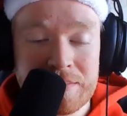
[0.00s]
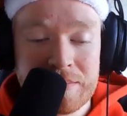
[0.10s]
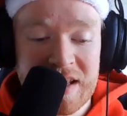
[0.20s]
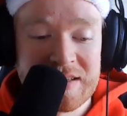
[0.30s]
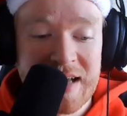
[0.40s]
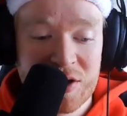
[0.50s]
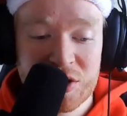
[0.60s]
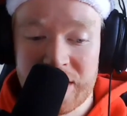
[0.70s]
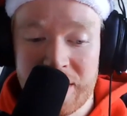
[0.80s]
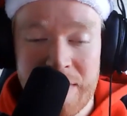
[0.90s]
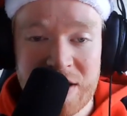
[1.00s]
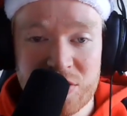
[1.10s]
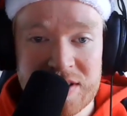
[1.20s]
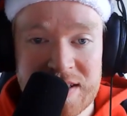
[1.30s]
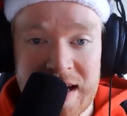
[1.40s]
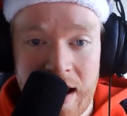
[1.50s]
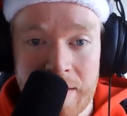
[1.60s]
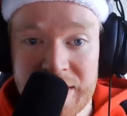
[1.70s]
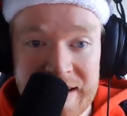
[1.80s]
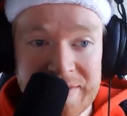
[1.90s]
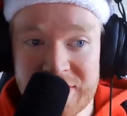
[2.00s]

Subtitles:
He's actually the patron saint, I believe,